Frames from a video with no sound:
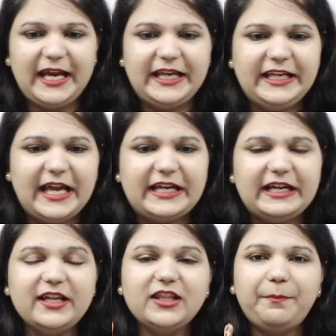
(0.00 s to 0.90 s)
any
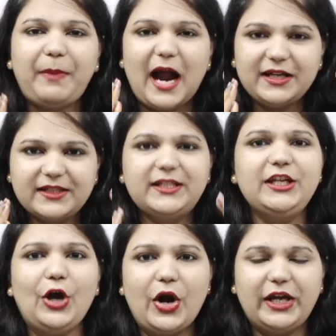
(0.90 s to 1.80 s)
error in the part
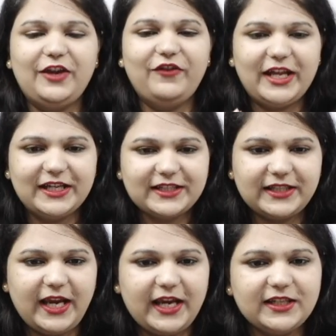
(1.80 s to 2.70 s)
C or D where it
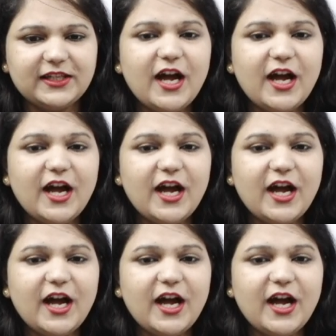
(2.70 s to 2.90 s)
says